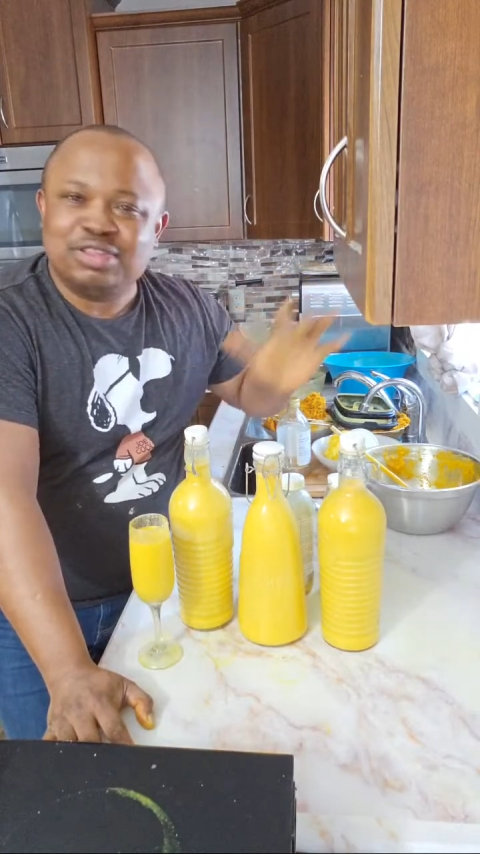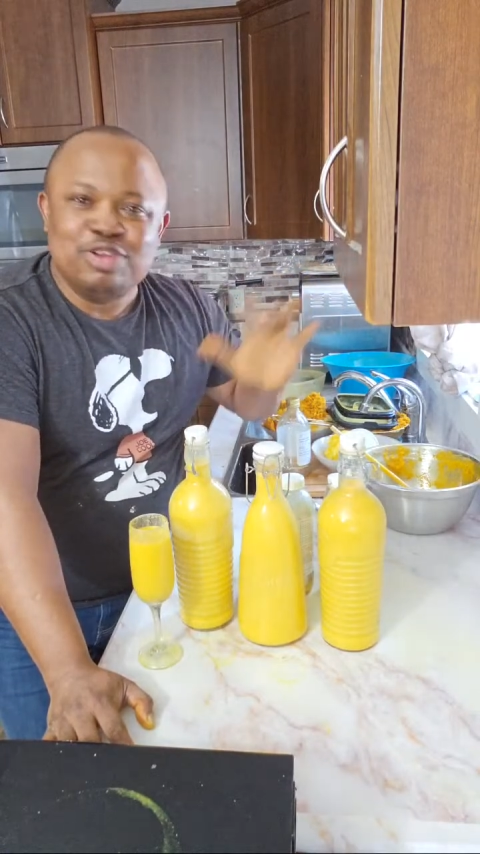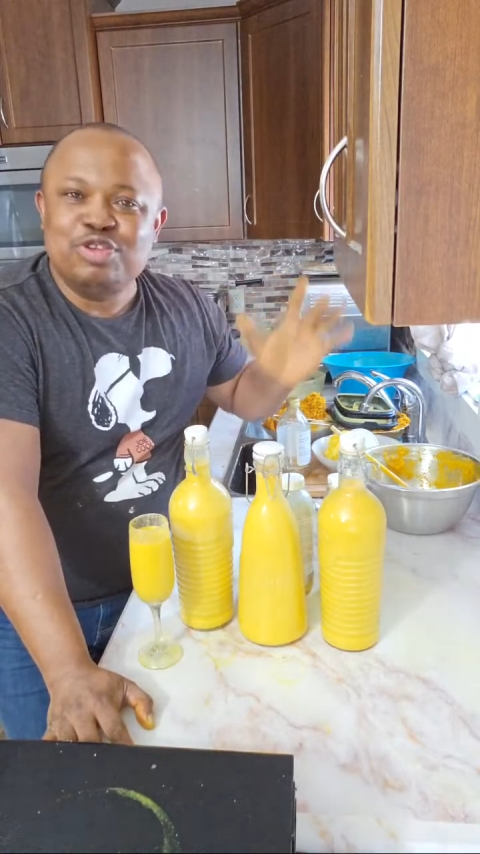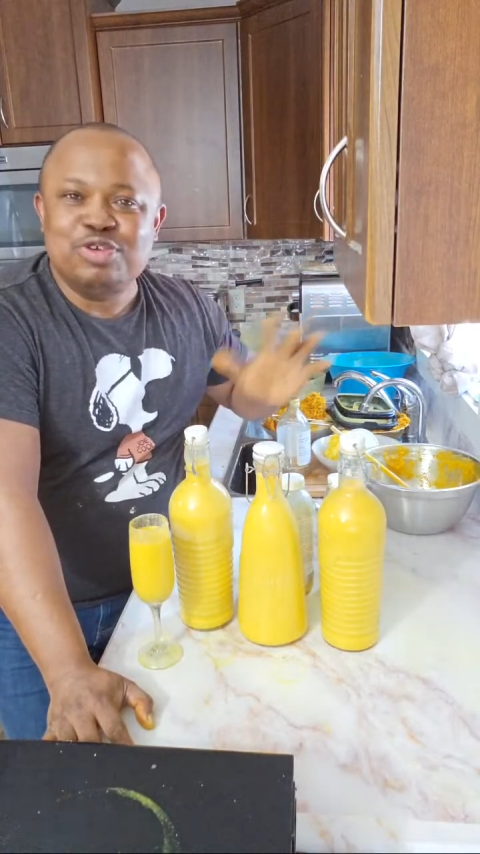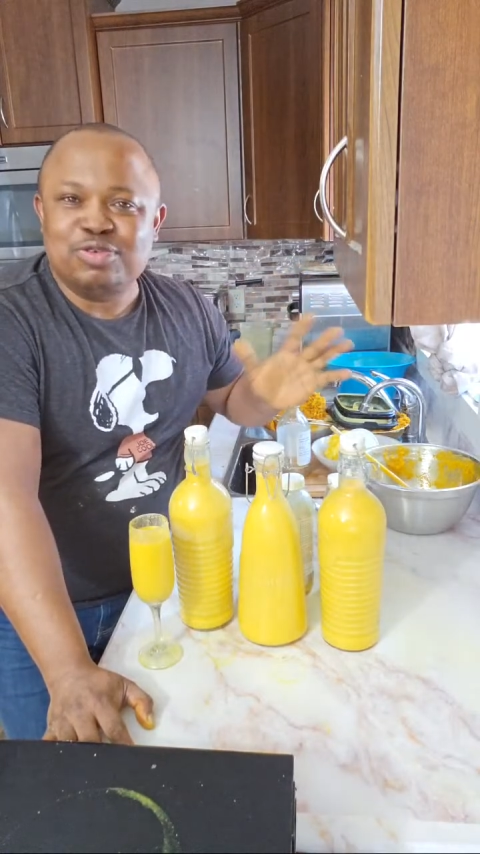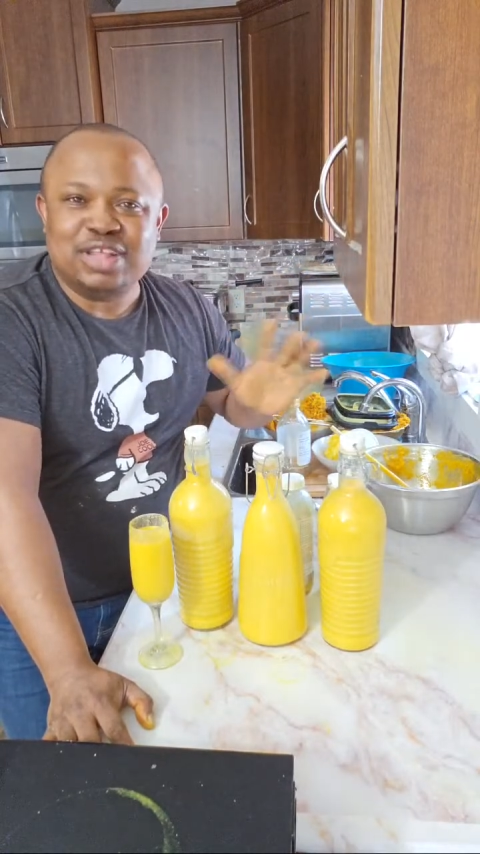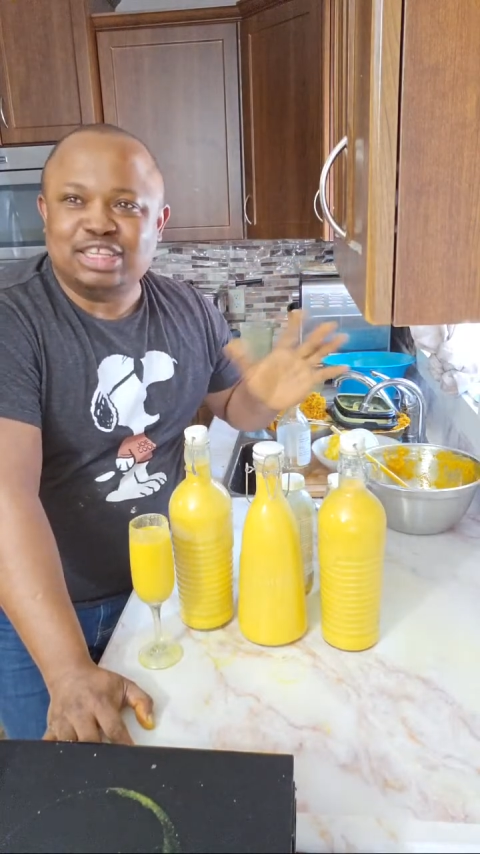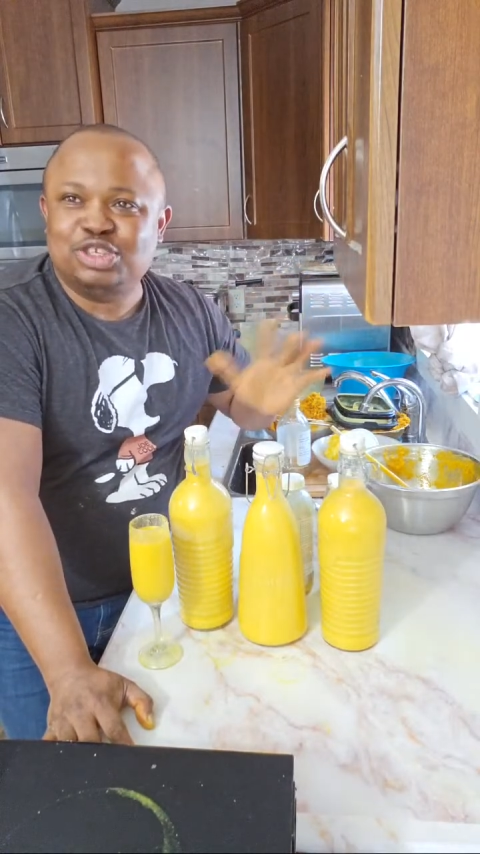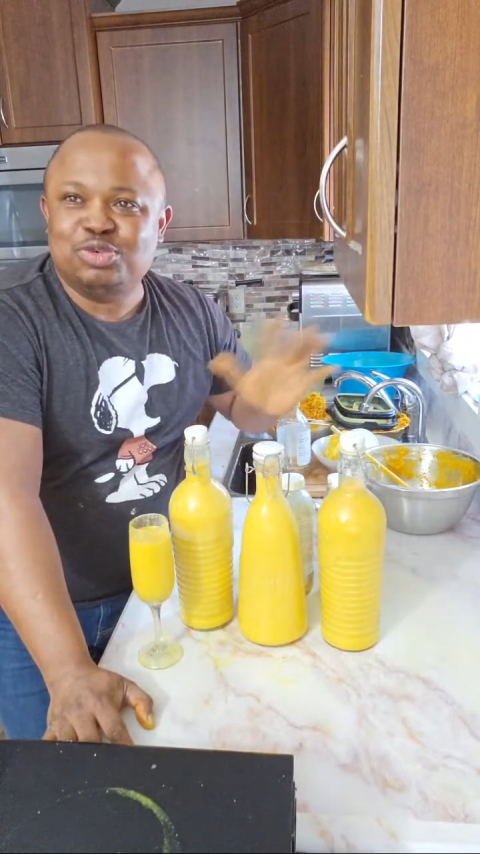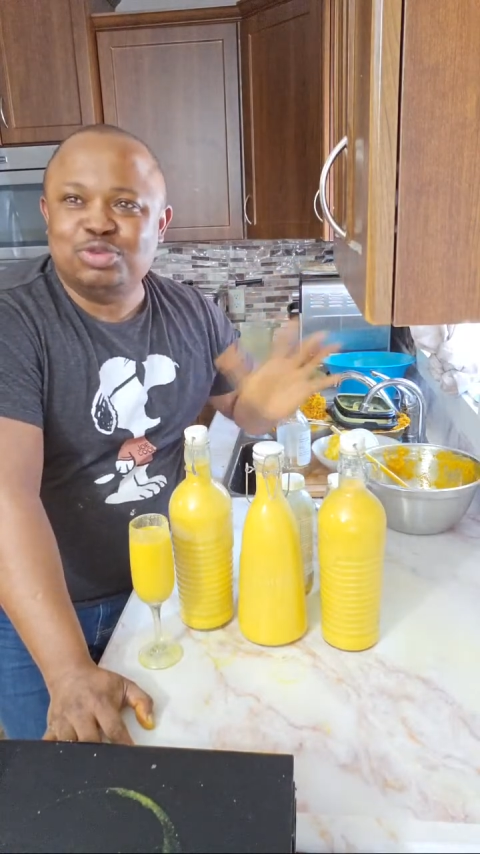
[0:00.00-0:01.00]
new
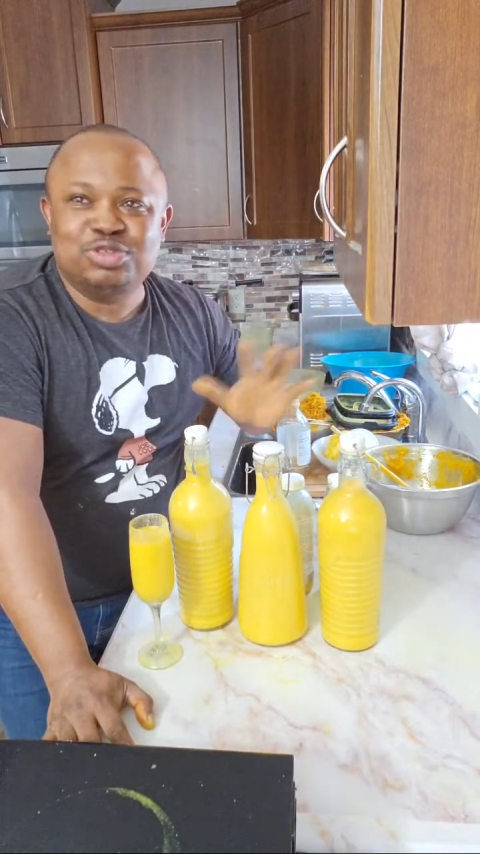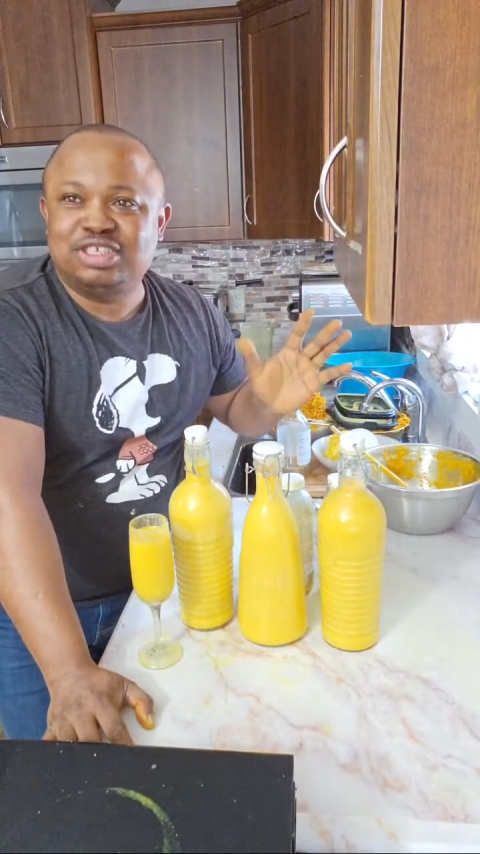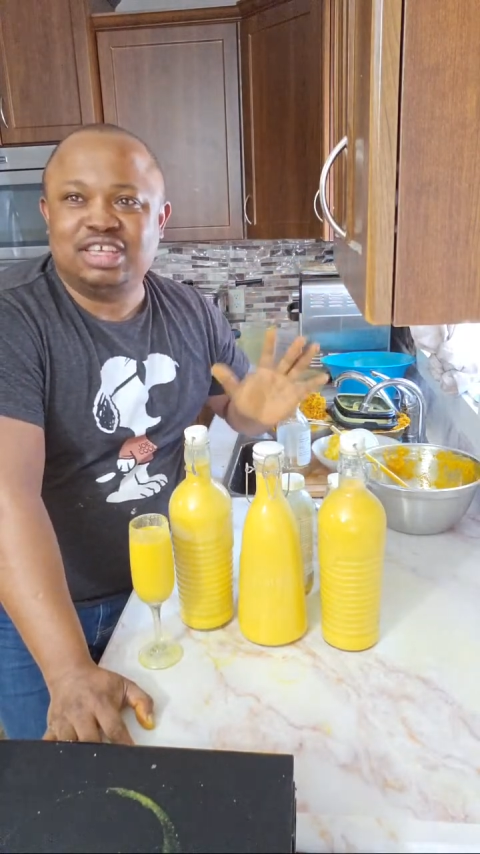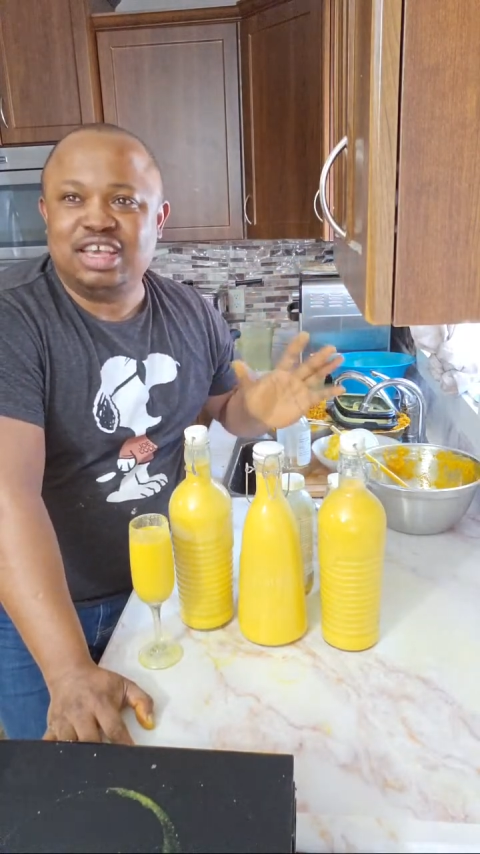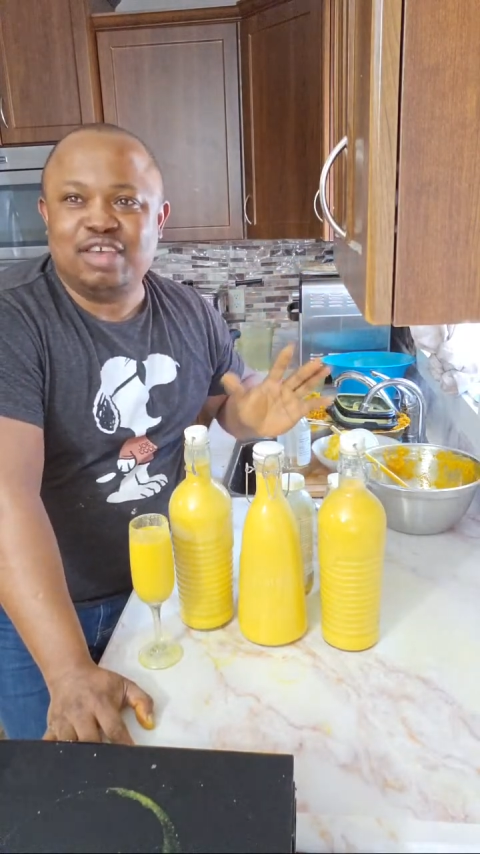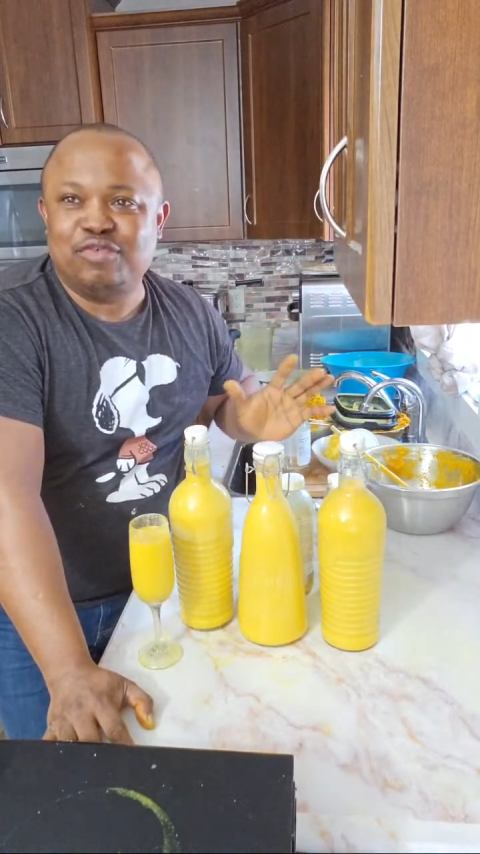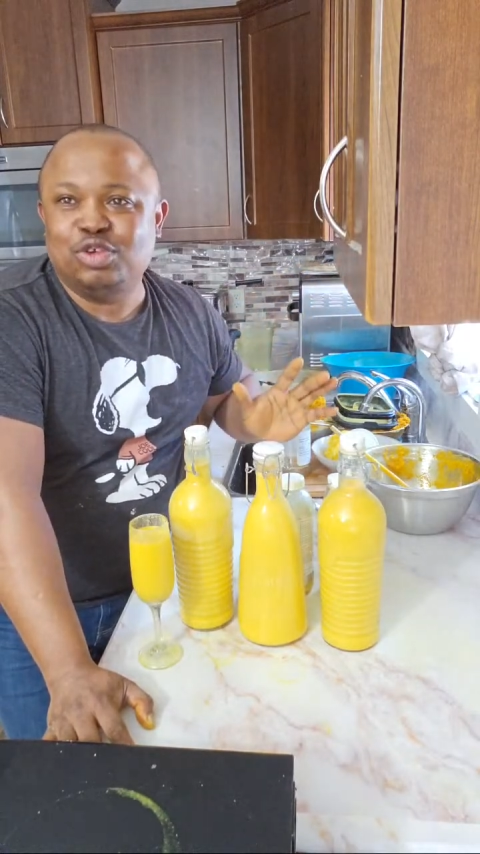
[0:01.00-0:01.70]
that you wouldn't see if you